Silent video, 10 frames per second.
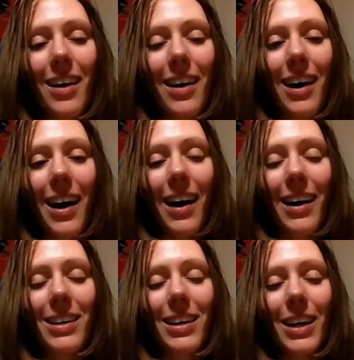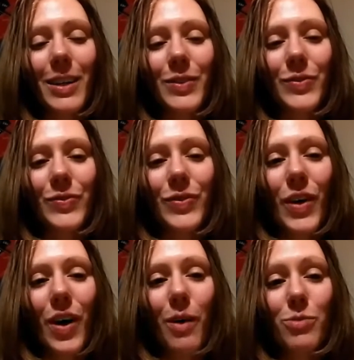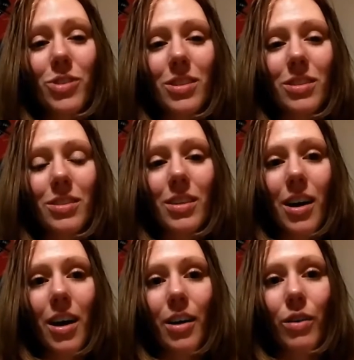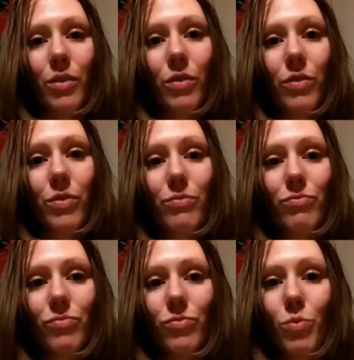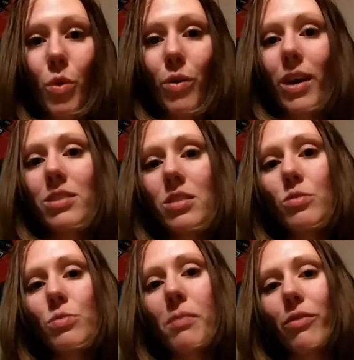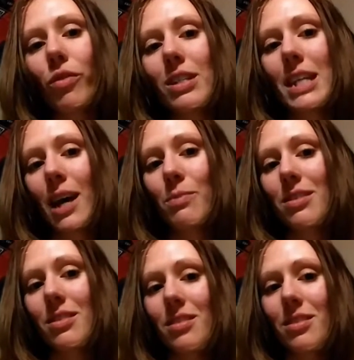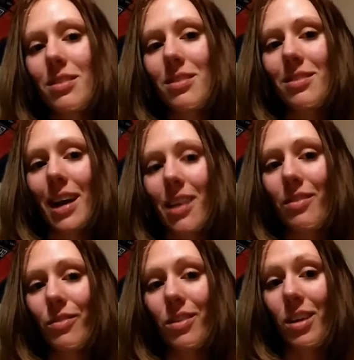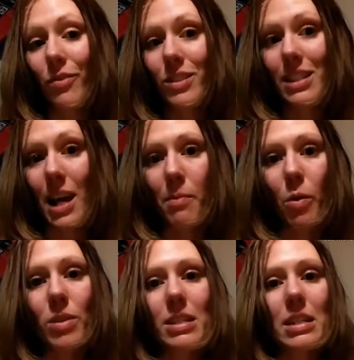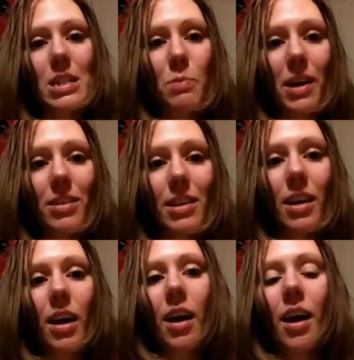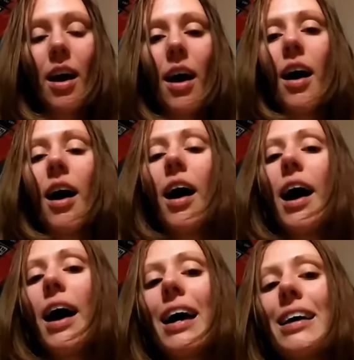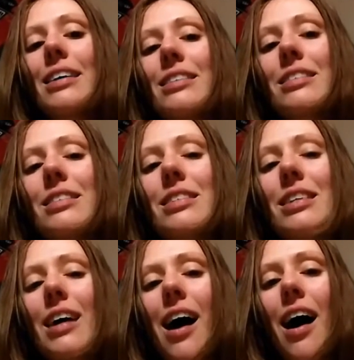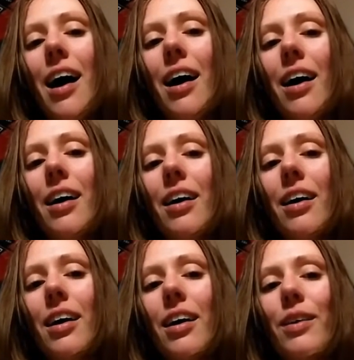had the option of what do I do with my free time. This is kind of a gift of time I wasn't expecting, and I